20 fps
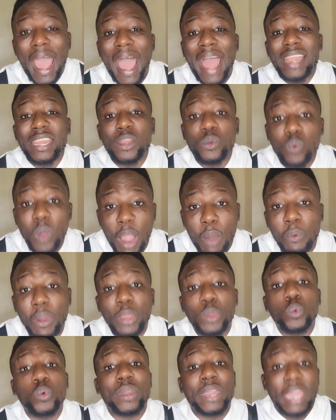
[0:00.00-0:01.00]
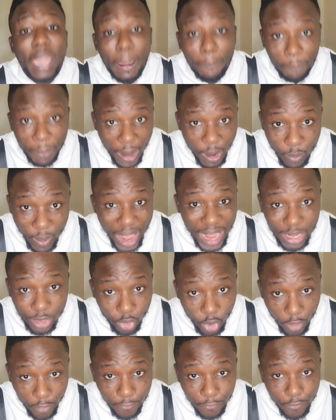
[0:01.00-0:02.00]
And the one where you get power
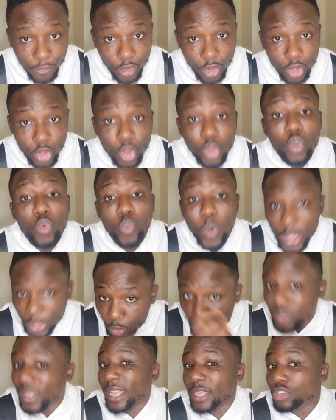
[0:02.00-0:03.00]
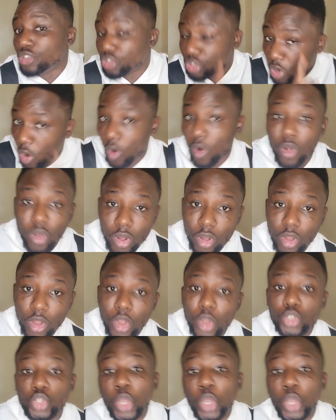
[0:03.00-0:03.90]
enough when you they draw.